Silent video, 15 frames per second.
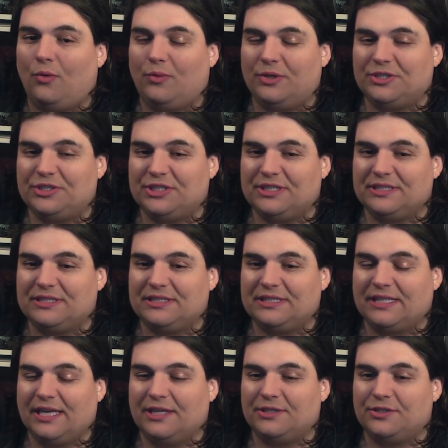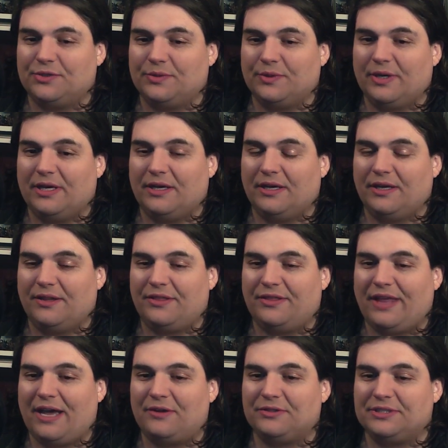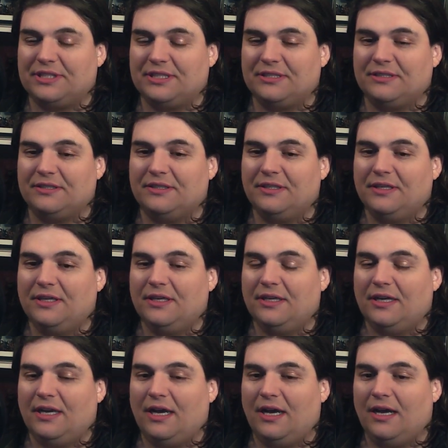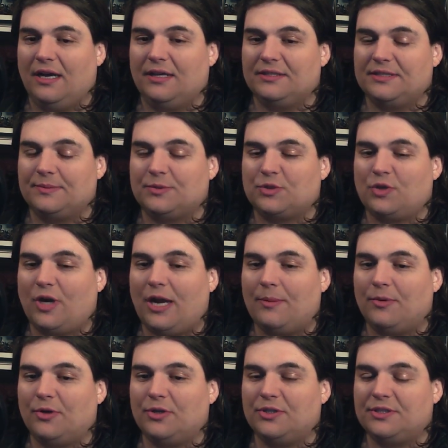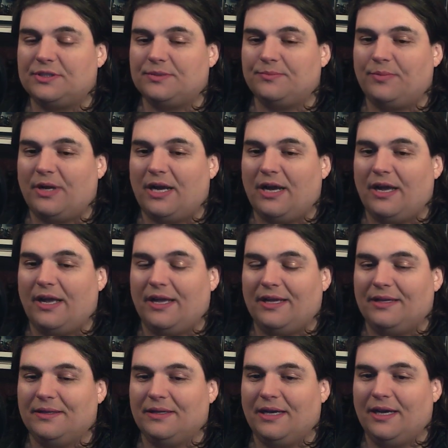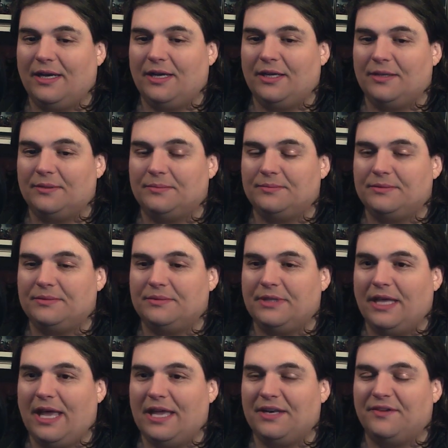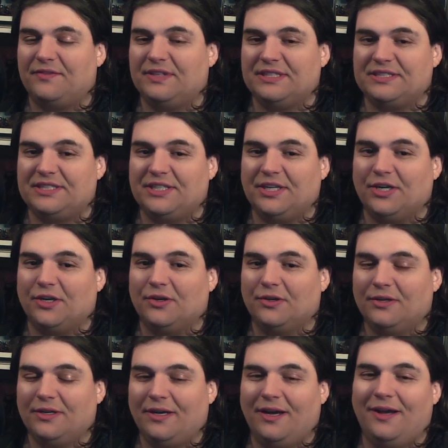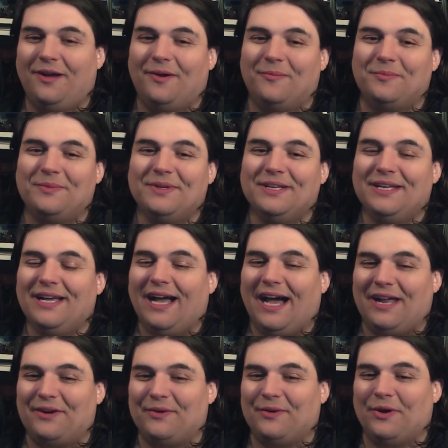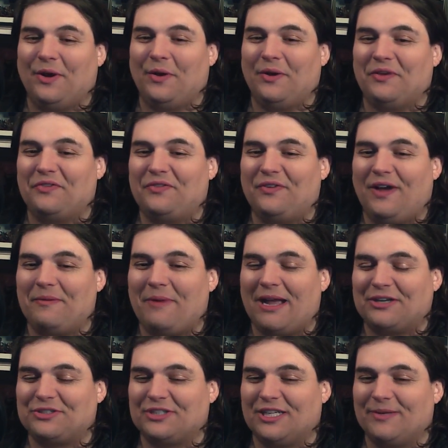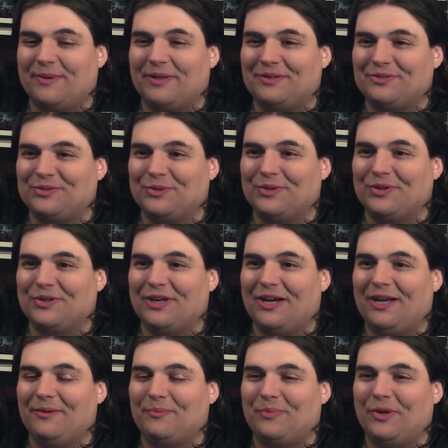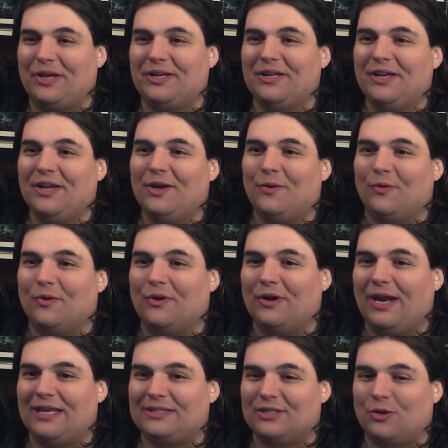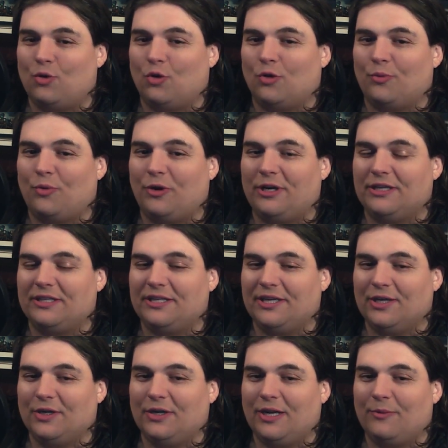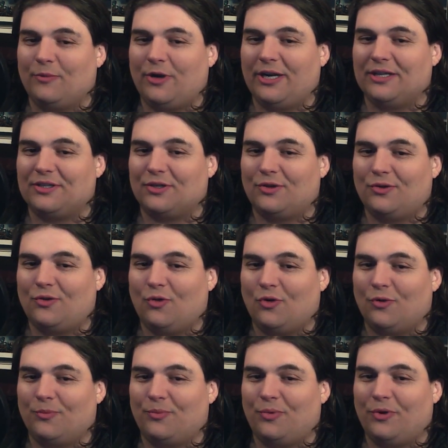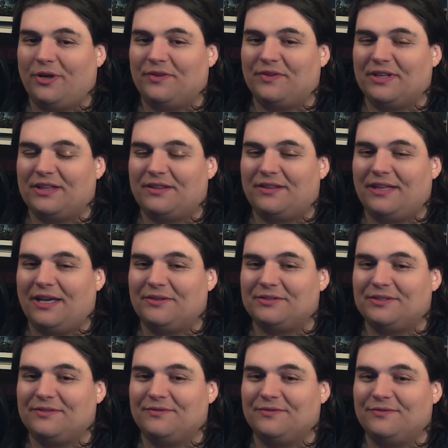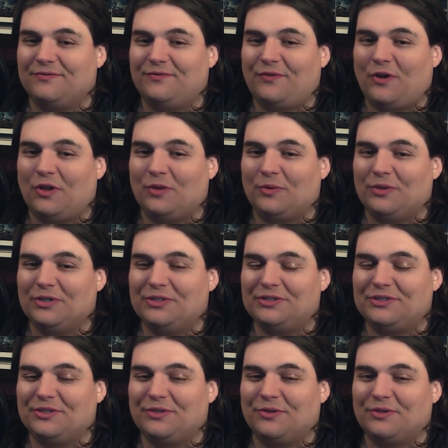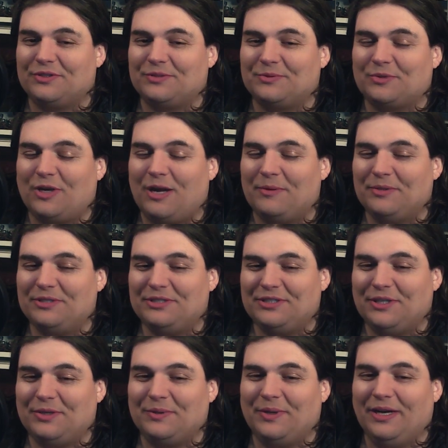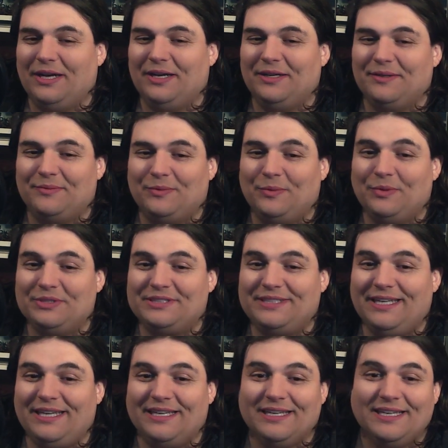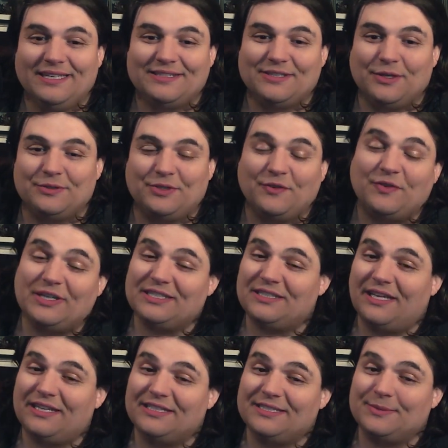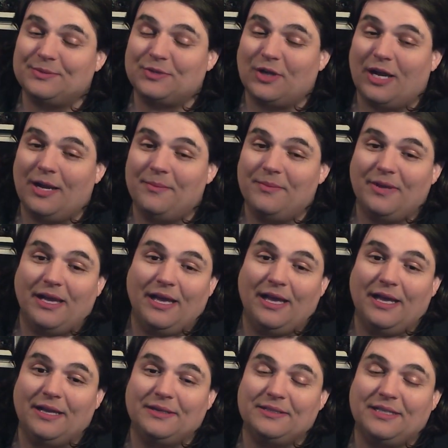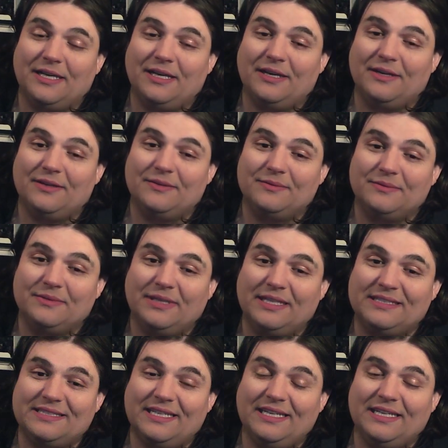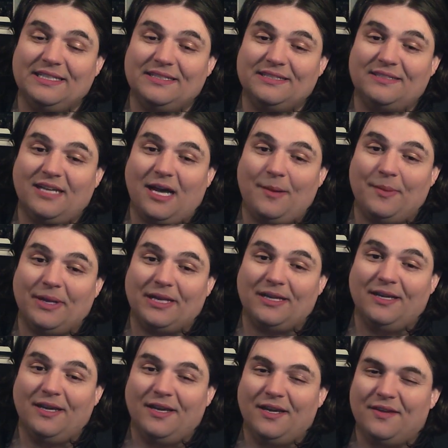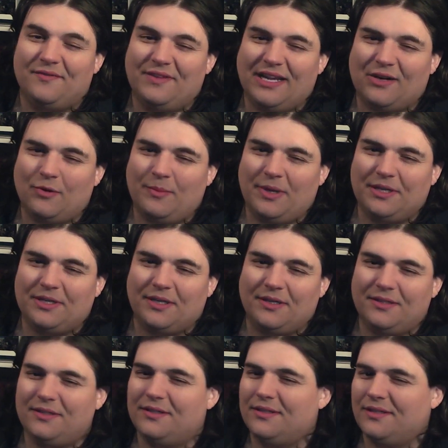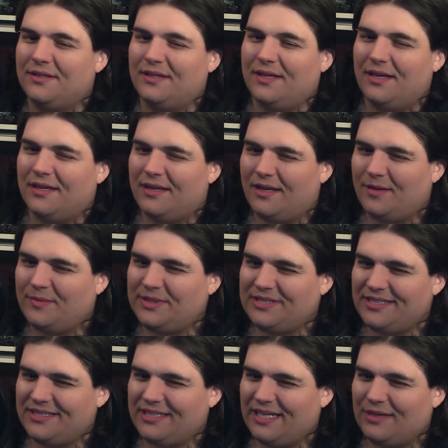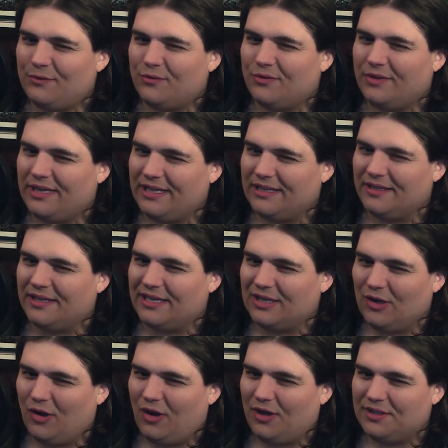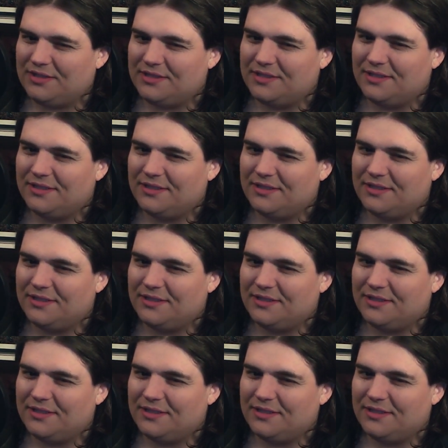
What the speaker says: which is to get to 1,000 subscribers by the end of this year. I don't know if I'm actually going to be able to do it or not, but we're at the quarter point of the year, and I'm right at the quarter point of 1,000 followers or subscribers, so we'll see. So don't forget to like and subscribe, and let's get into the topic. Necromunda. How much does it really cost?